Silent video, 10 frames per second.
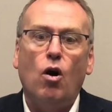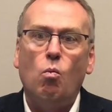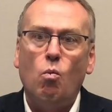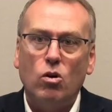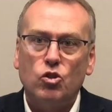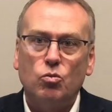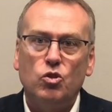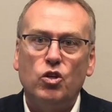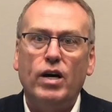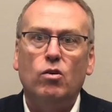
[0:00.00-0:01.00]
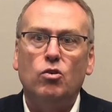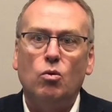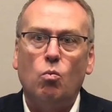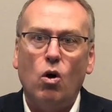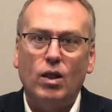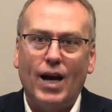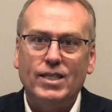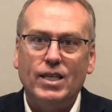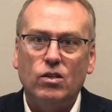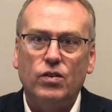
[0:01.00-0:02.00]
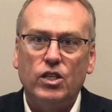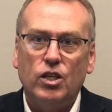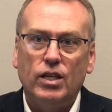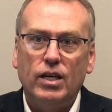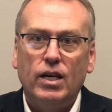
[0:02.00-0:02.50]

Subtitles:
on what substrate, under what lighting condition.